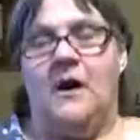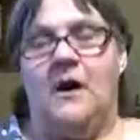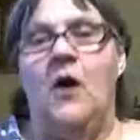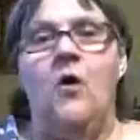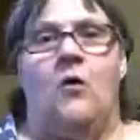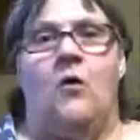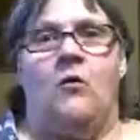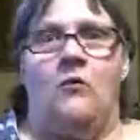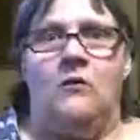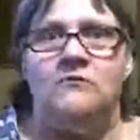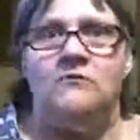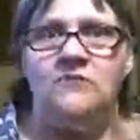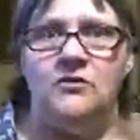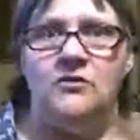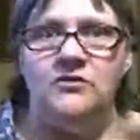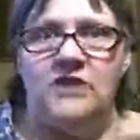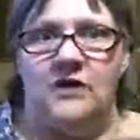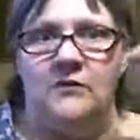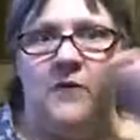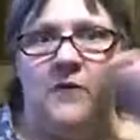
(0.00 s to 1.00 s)
Oh,
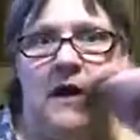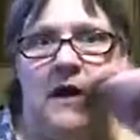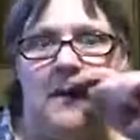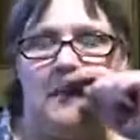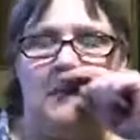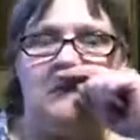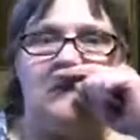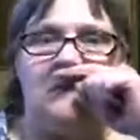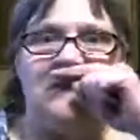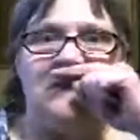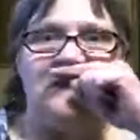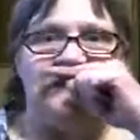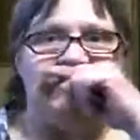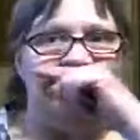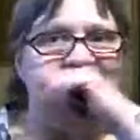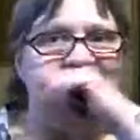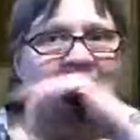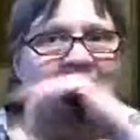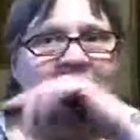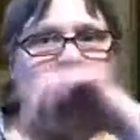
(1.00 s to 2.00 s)
told you I went to
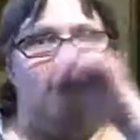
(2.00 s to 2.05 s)
tell you